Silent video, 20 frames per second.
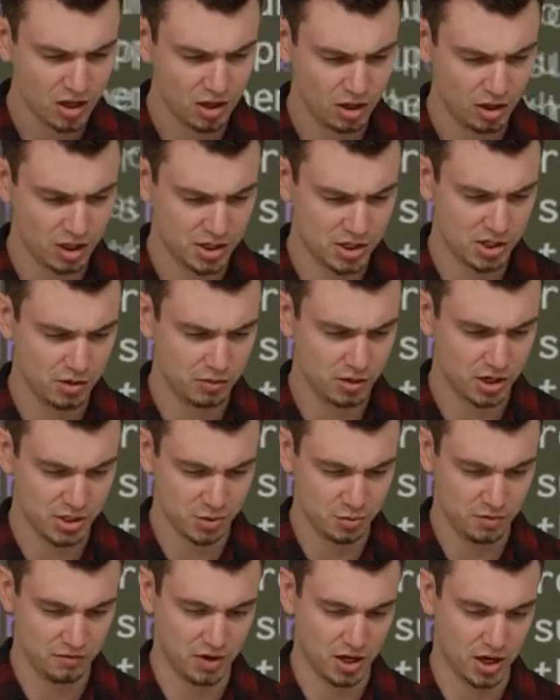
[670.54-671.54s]
Let's see what
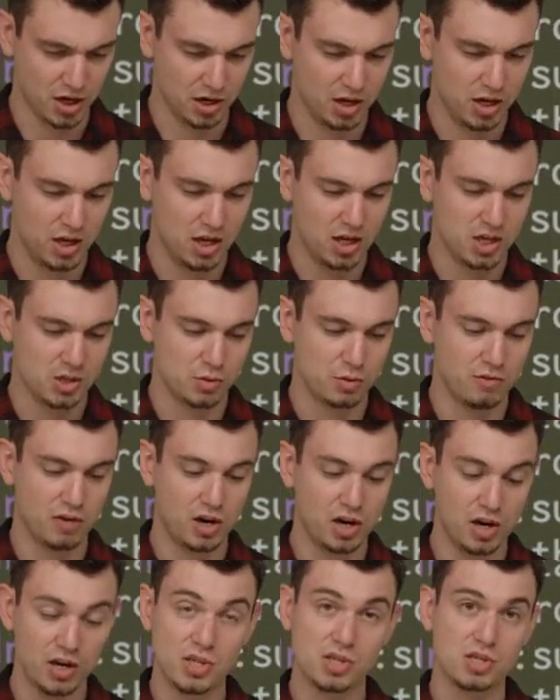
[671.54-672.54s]
else we've got. So we've
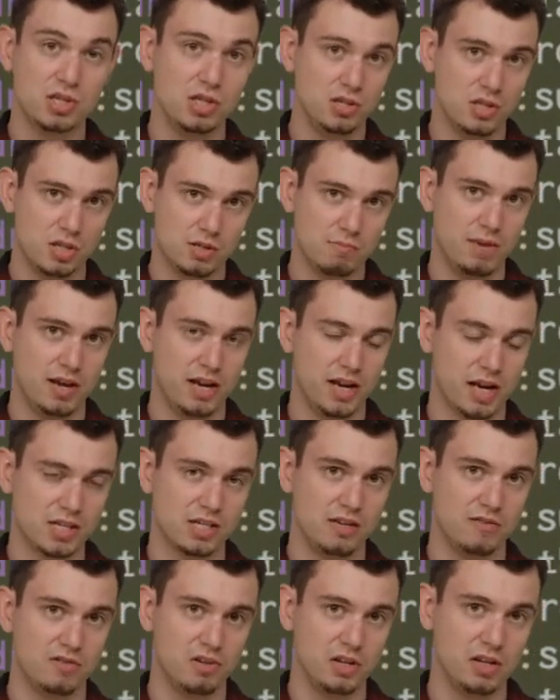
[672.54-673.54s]
already seen this main
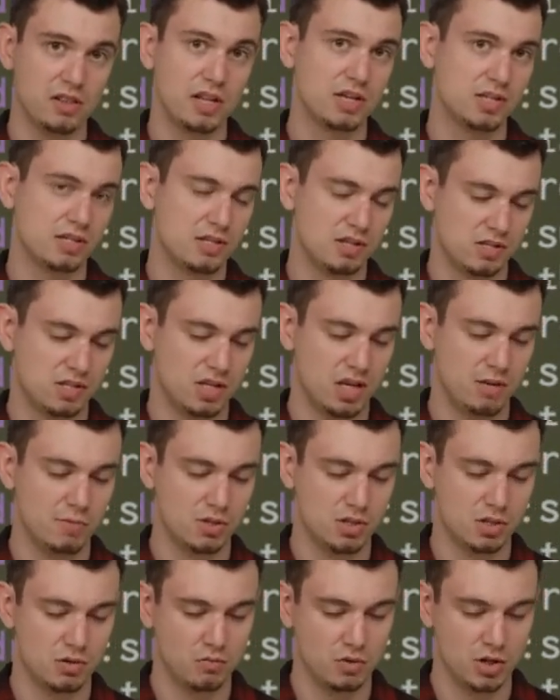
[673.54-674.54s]
activity. That's the same
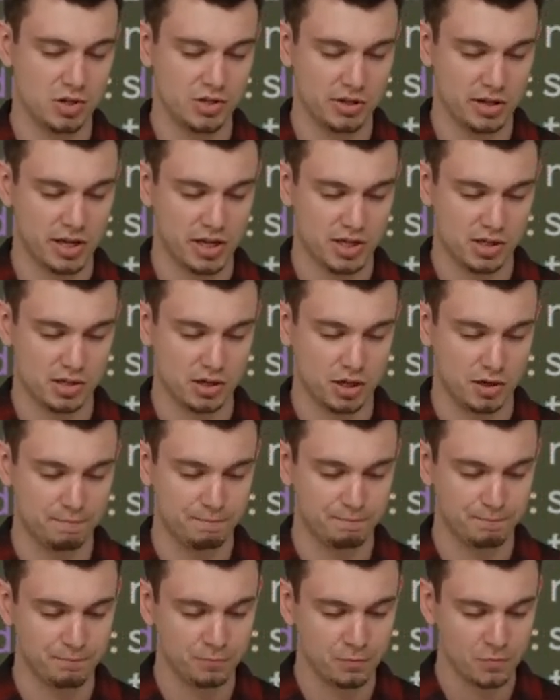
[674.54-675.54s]
as it was last time.